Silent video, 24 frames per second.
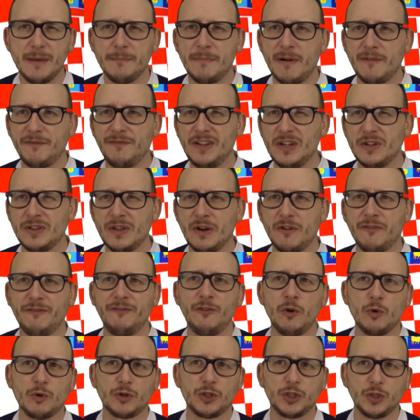but feel they'll
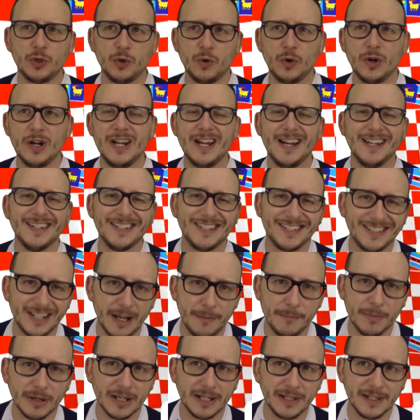fall short and
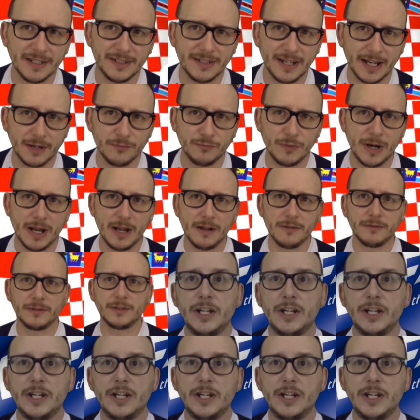stumble in the second round.